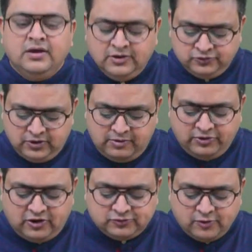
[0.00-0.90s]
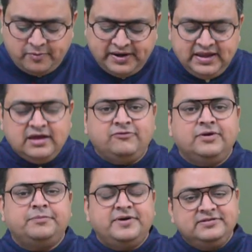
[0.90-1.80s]
So about house property, if
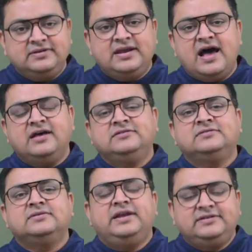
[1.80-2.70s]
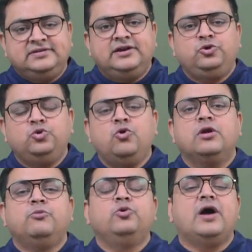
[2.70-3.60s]
a person has, let's say, two or
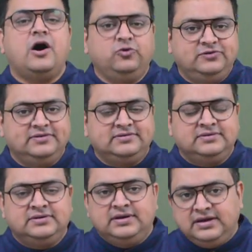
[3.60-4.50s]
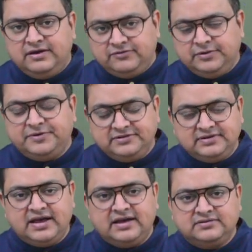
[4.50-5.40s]
more houses, if the
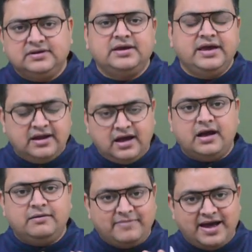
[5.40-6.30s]
person has, here by